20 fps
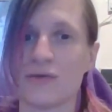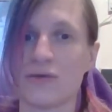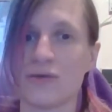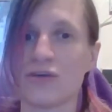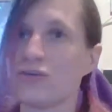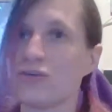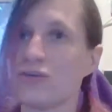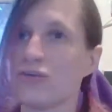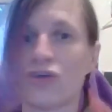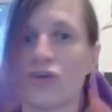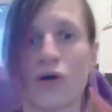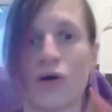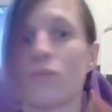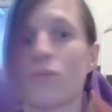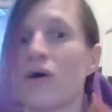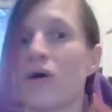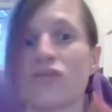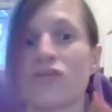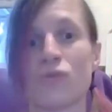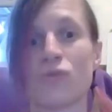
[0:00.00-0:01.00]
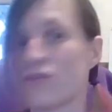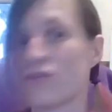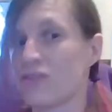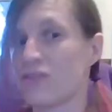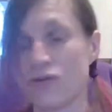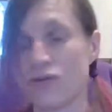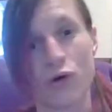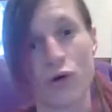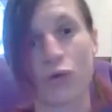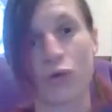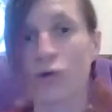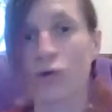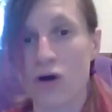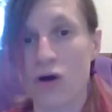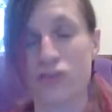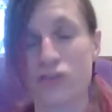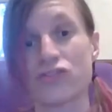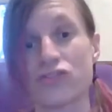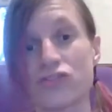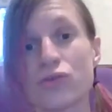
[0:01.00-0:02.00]
You can do so much with no
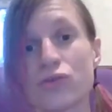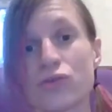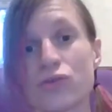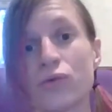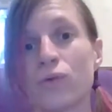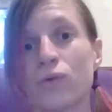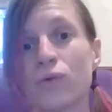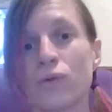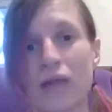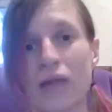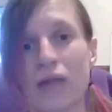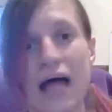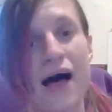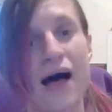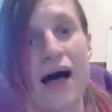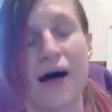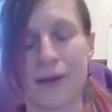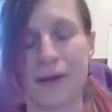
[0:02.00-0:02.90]
cost at all.